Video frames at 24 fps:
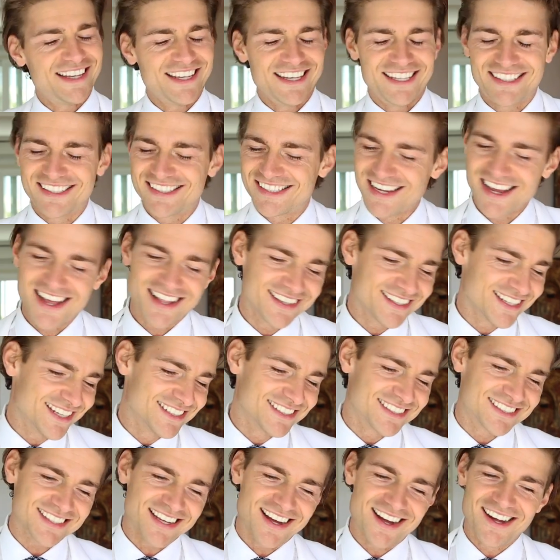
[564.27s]

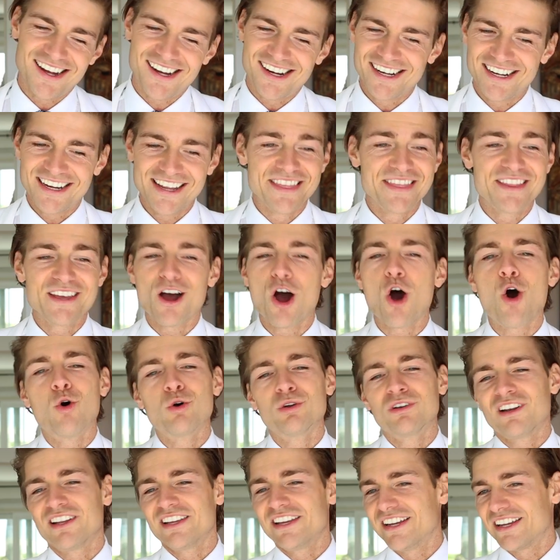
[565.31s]
Italians are in their
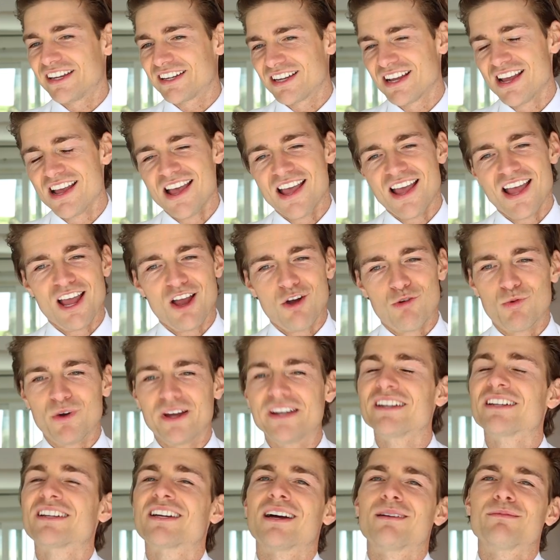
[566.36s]
own league
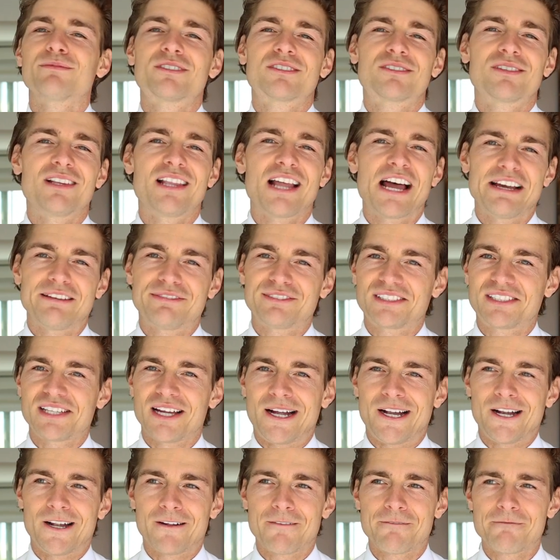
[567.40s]
when it comes to
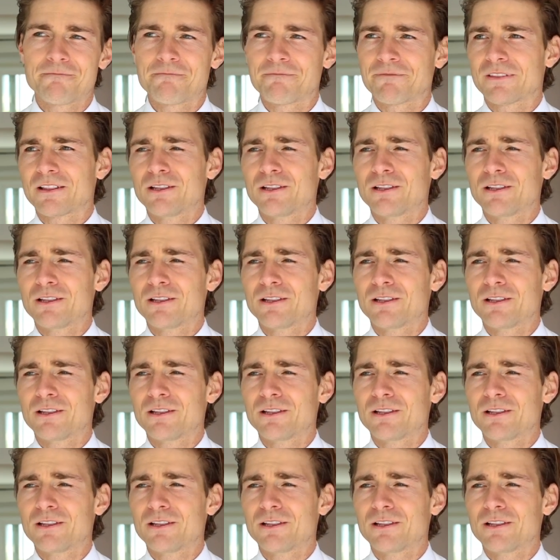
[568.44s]
lifestyle.